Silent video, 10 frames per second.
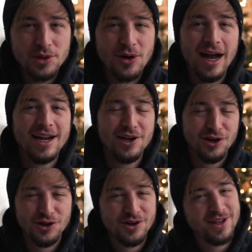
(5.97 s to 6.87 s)
be riding
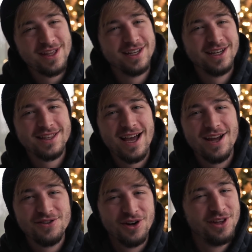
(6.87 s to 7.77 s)
or doing anything like
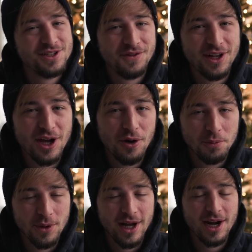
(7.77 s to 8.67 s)
that during this video,
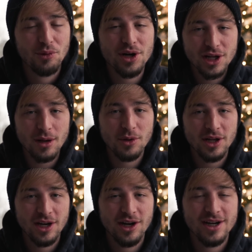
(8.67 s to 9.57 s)
but I wanted to come on
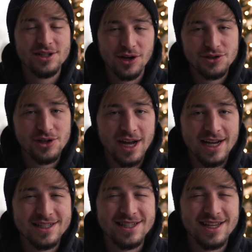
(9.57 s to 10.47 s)
here and talk to you
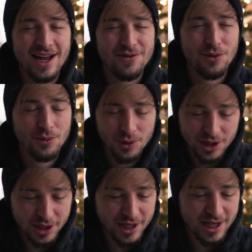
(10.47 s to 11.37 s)
guys because I have a
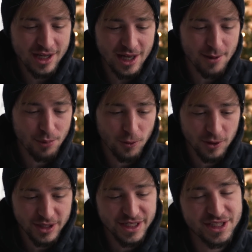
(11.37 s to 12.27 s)
really
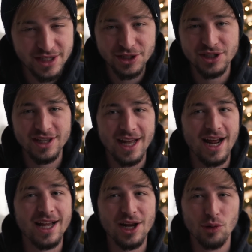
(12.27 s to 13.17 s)
important decision that
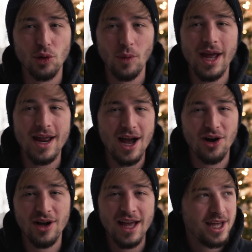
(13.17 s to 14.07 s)
I kind of want to weigh
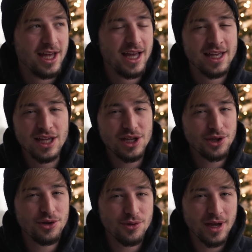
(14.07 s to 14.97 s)
out and get
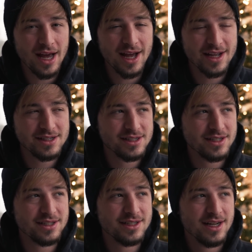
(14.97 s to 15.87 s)
you
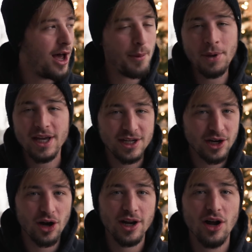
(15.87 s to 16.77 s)
guys'
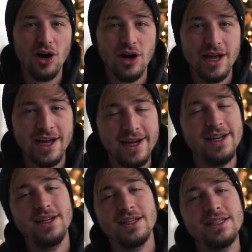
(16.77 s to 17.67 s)
opinion on it all
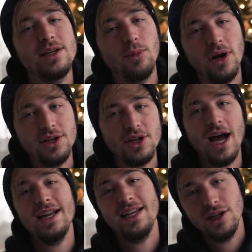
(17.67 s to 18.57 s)
and uh, see what
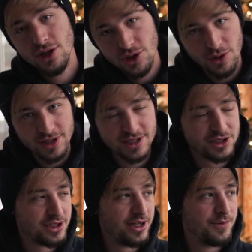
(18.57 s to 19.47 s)
I need to do
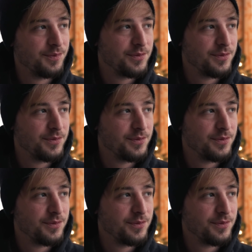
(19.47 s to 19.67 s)
essentially.